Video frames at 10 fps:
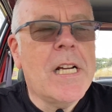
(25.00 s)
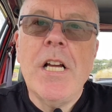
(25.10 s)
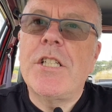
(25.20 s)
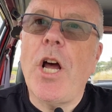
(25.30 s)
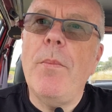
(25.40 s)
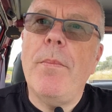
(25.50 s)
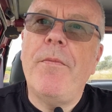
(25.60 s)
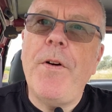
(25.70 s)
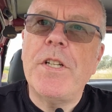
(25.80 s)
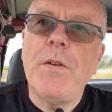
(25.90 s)
So
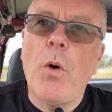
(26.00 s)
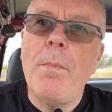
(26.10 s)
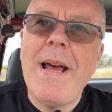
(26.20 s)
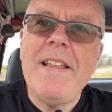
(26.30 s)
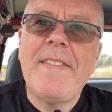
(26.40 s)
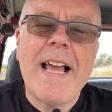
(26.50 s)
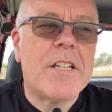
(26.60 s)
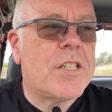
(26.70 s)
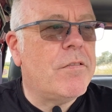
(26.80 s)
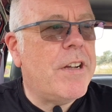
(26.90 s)
first of all, many
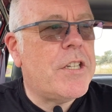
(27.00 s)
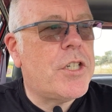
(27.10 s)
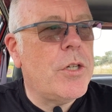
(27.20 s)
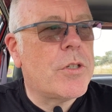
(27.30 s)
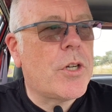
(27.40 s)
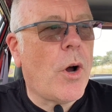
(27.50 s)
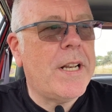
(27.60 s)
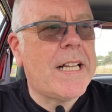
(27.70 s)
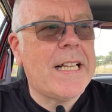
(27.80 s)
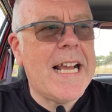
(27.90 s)
thanks to Rich, who's got an
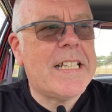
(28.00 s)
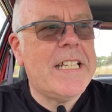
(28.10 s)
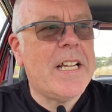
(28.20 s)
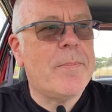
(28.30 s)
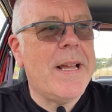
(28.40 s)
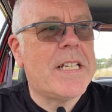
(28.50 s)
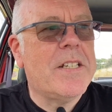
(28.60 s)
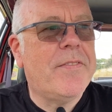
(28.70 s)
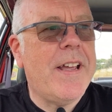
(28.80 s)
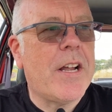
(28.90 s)
eclectic mix
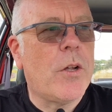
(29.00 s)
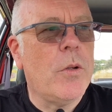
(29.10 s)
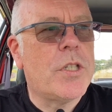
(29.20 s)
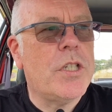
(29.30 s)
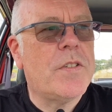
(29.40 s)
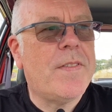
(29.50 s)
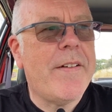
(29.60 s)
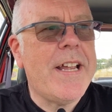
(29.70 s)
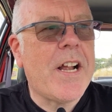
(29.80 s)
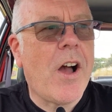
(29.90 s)
of vehicles, who's
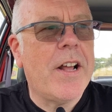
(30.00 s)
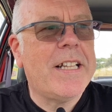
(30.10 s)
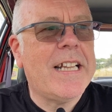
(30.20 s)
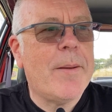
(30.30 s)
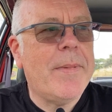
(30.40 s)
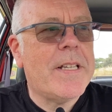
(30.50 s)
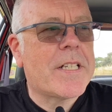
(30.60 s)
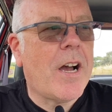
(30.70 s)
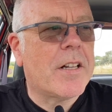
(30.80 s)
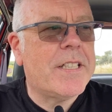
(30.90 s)
very kindly lent me this
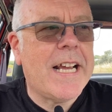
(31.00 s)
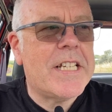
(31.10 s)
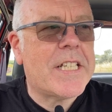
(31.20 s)
car today.